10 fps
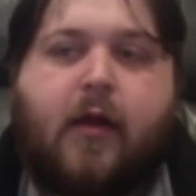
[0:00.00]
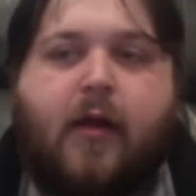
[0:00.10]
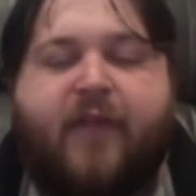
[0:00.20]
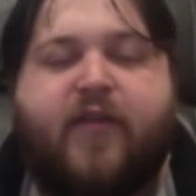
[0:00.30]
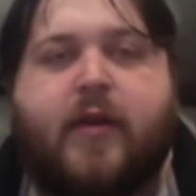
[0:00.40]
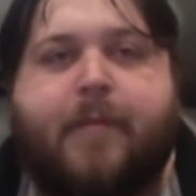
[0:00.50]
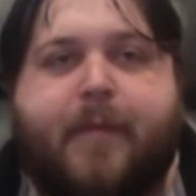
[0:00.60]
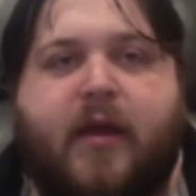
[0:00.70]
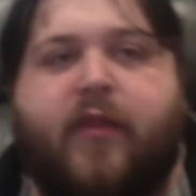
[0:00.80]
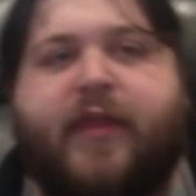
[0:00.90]
If you can
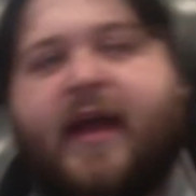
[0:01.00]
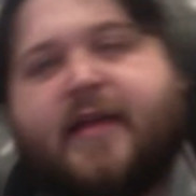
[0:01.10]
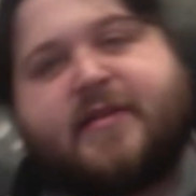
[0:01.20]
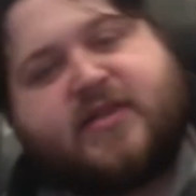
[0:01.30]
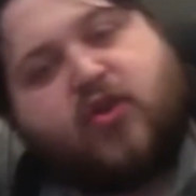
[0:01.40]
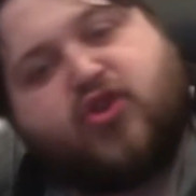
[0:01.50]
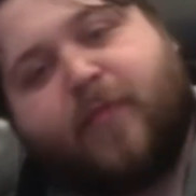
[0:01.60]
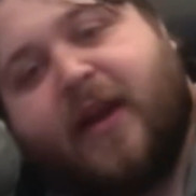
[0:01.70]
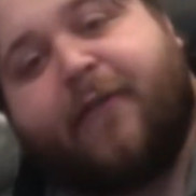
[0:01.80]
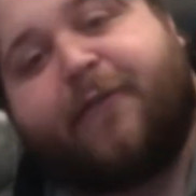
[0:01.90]
build that social
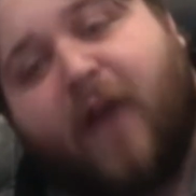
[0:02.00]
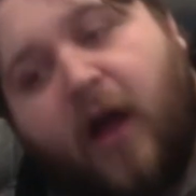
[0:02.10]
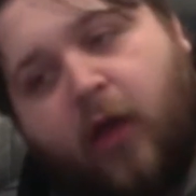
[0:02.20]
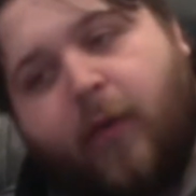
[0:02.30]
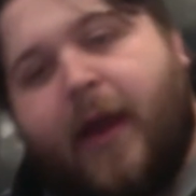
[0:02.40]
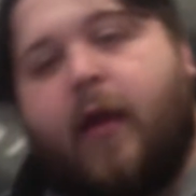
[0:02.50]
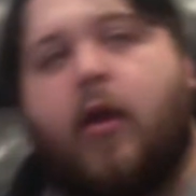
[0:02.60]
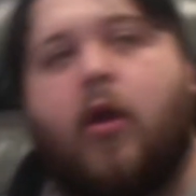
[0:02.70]
media following,